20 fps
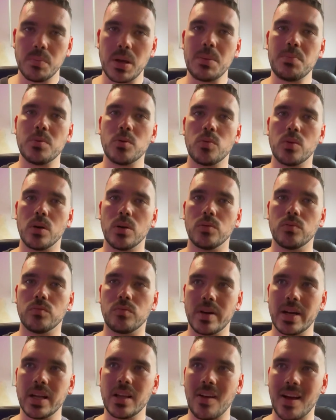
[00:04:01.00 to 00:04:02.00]
People will
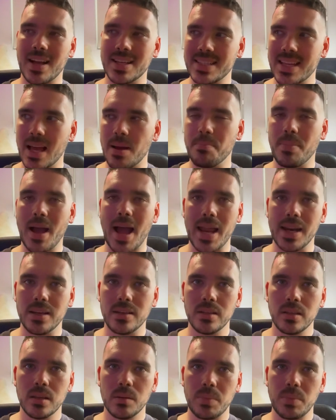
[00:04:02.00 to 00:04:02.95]
realize that pattern.